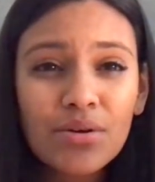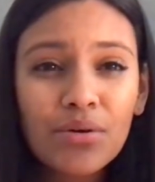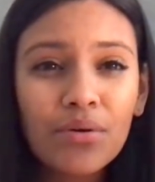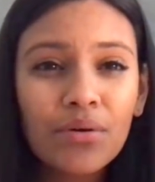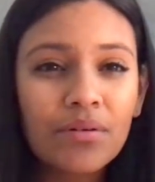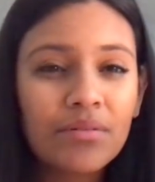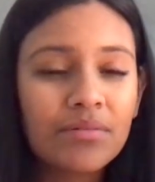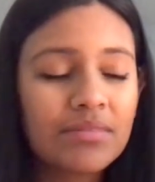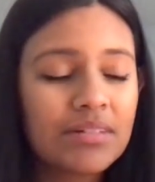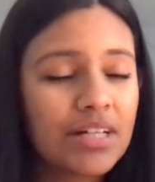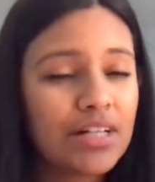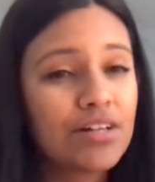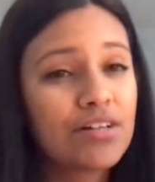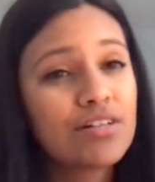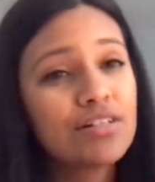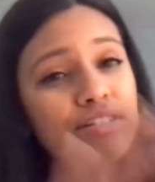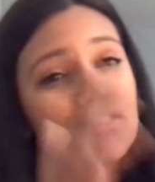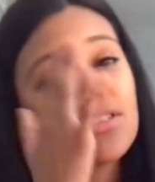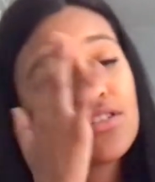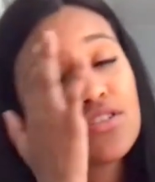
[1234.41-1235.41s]
Oh, it
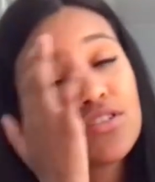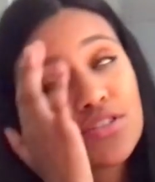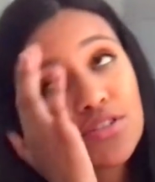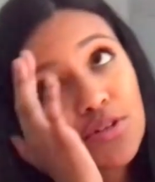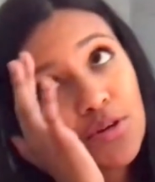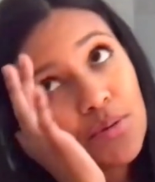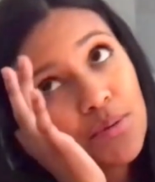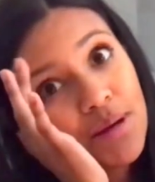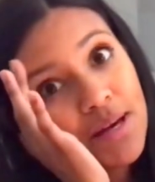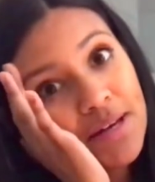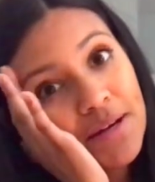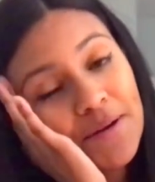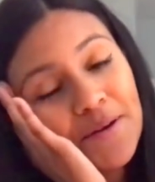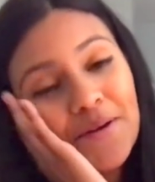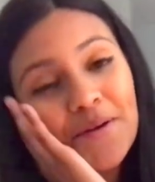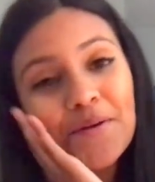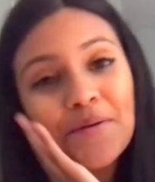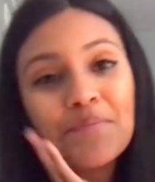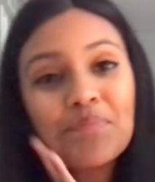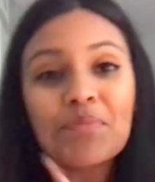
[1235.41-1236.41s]
hurts so bad.
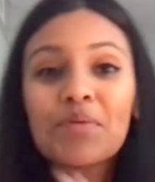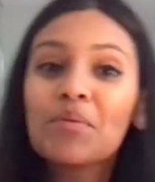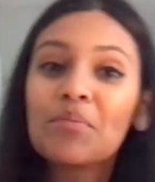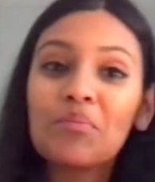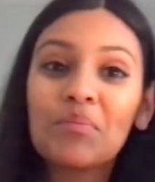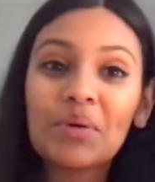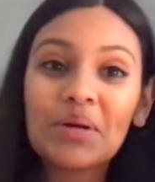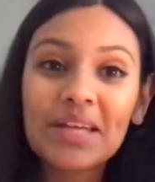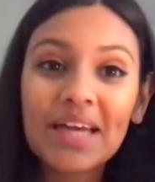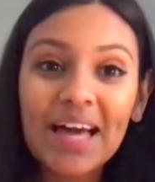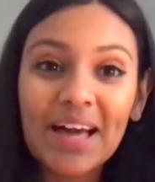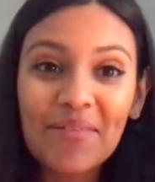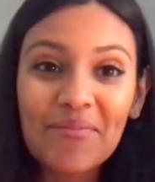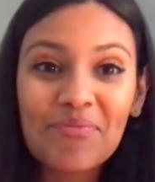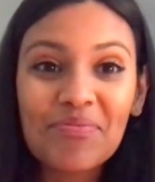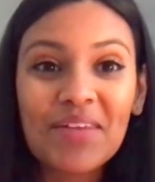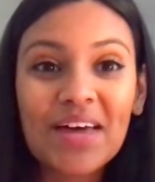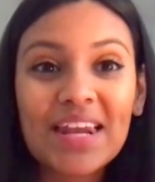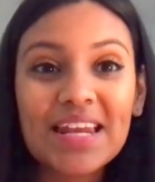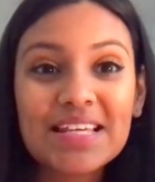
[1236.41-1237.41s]
But yeah,
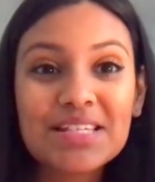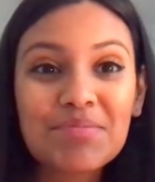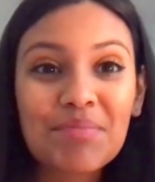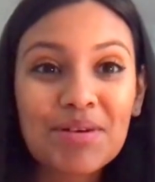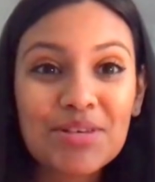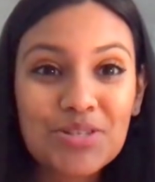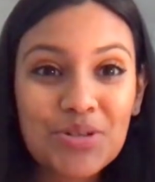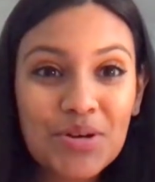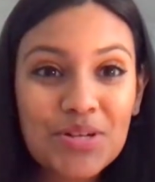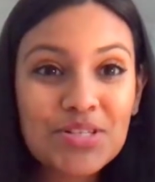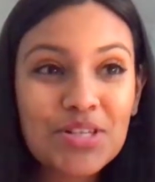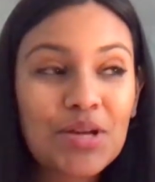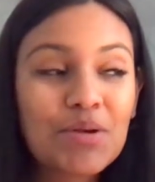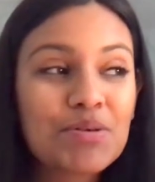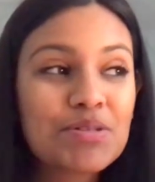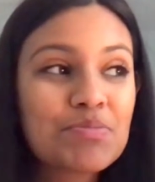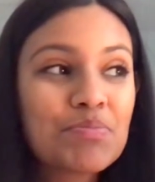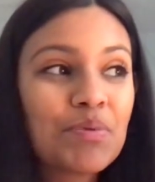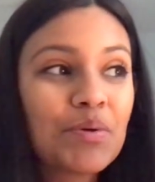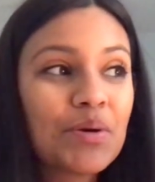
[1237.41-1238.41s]
that is my story. So he
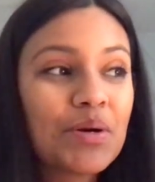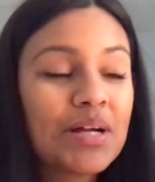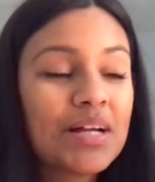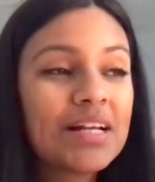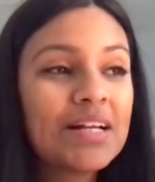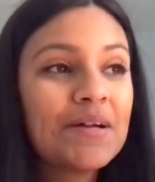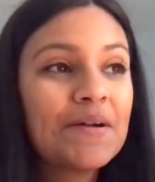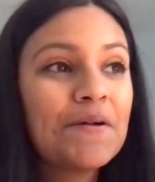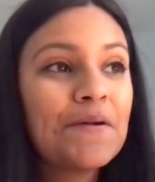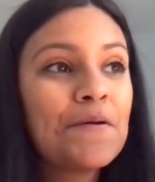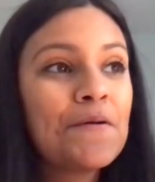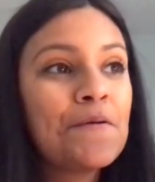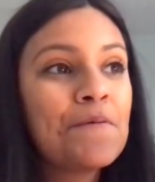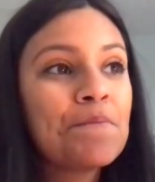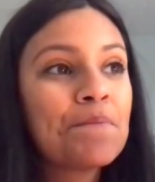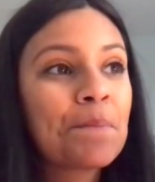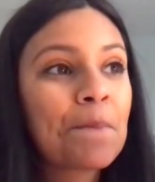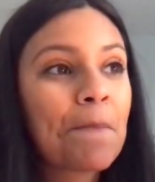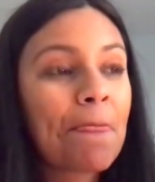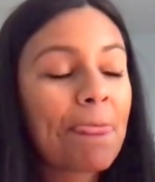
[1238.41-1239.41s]
was born
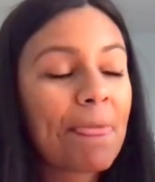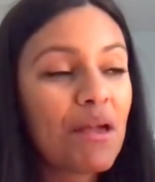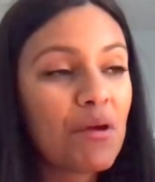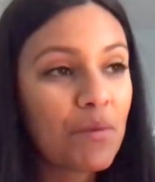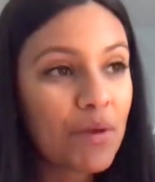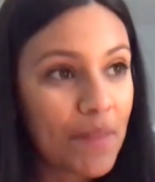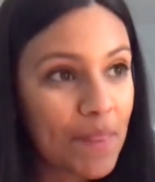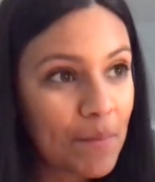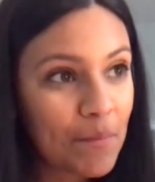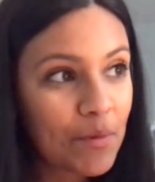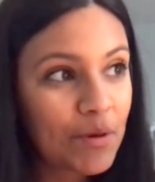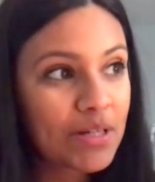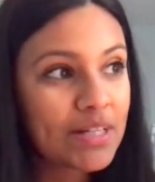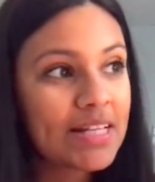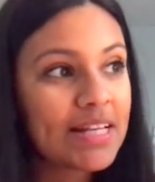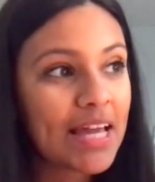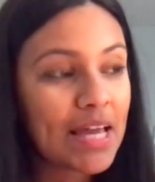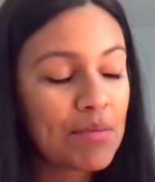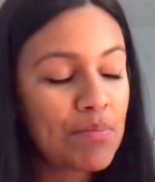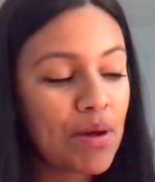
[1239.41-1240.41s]
at 1 in the
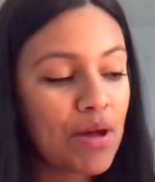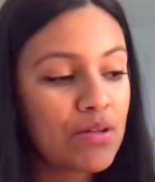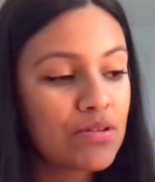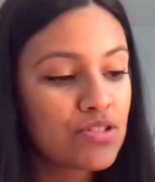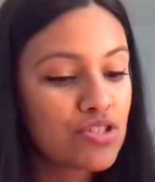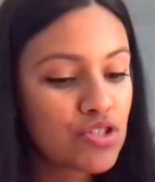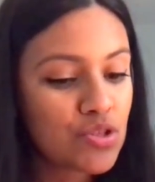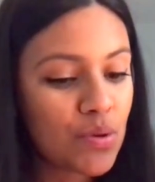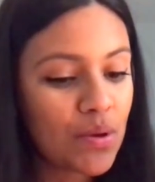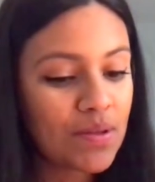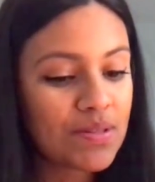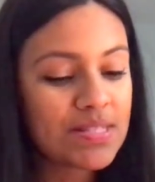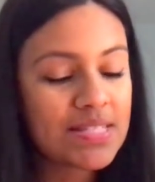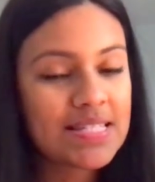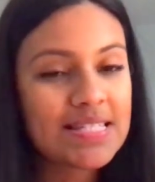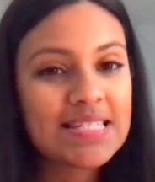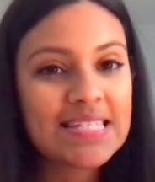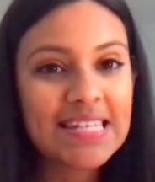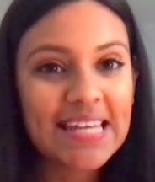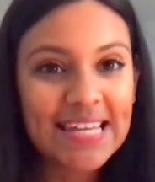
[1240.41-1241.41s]
morning, 8 pounds 2
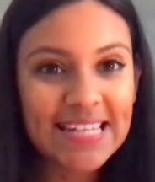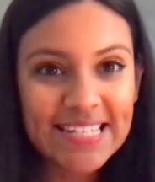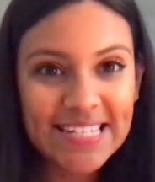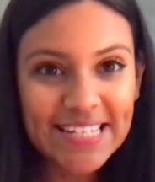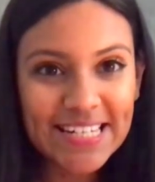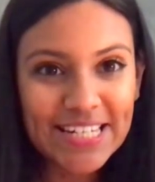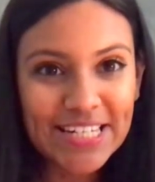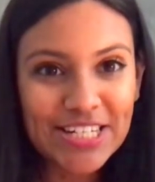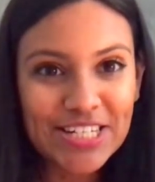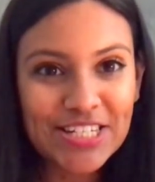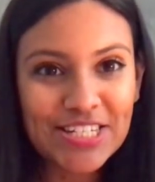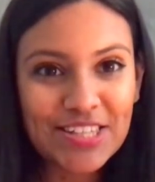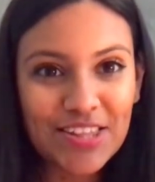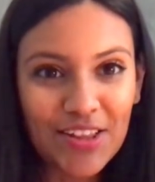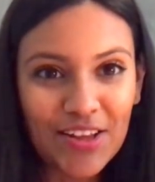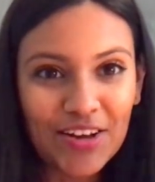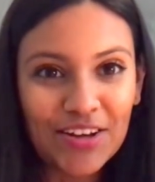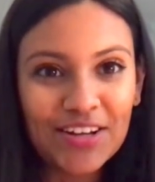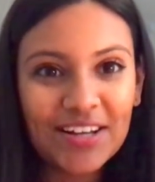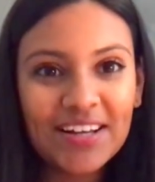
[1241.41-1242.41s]
ounces, 19 inches
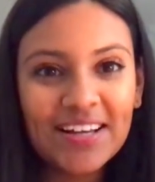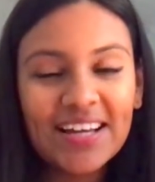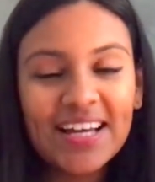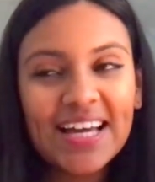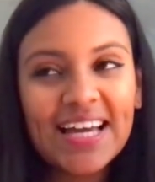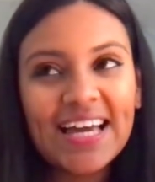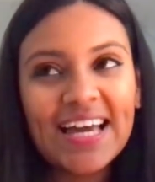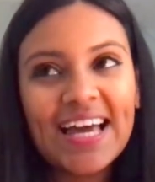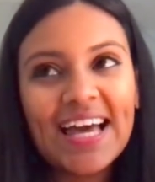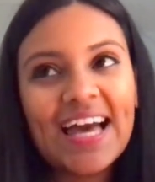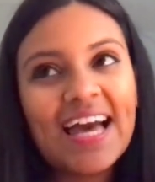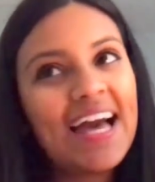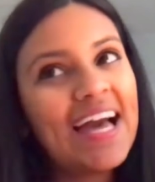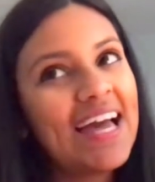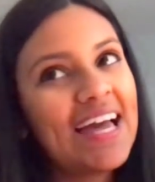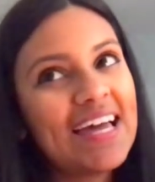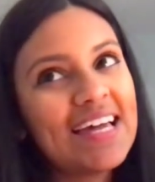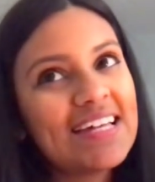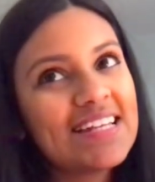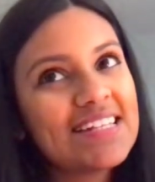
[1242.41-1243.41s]
long.
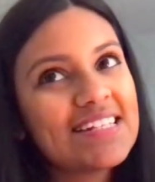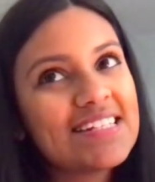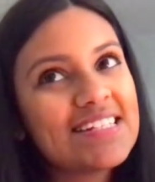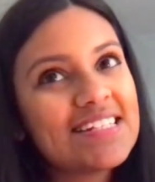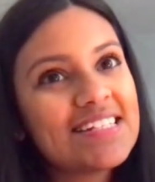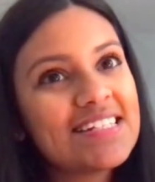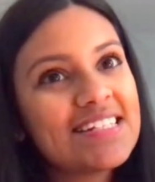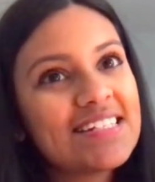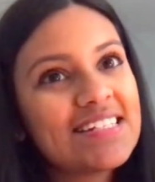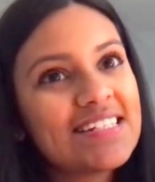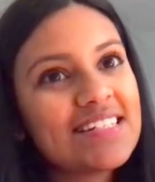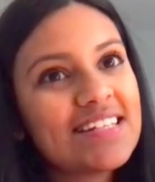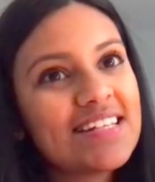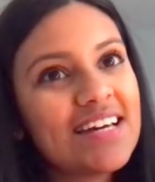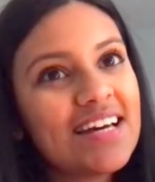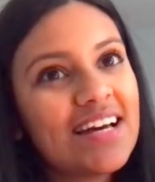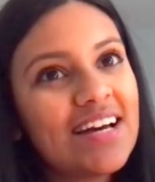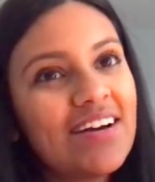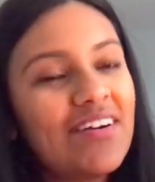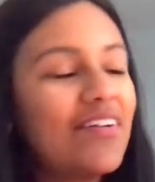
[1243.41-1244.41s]
And
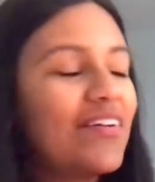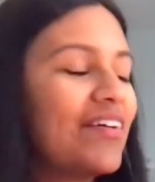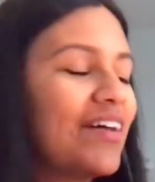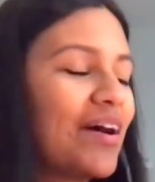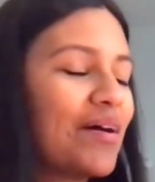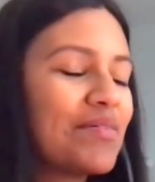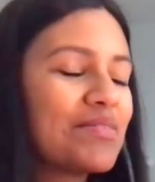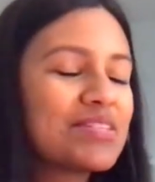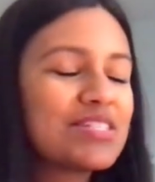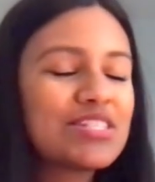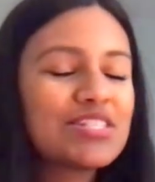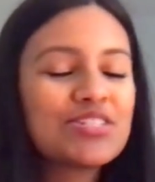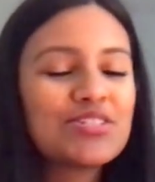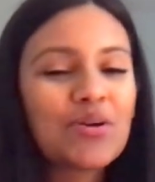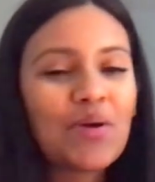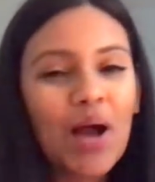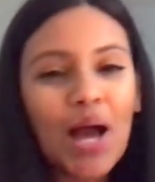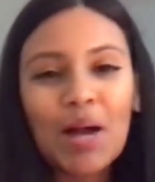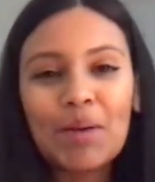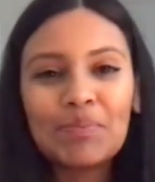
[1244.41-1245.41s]
oh, I was
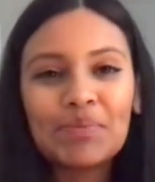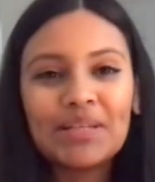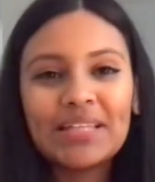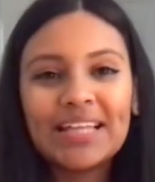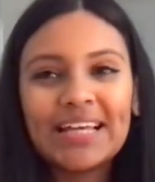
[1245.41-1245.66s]
so happy.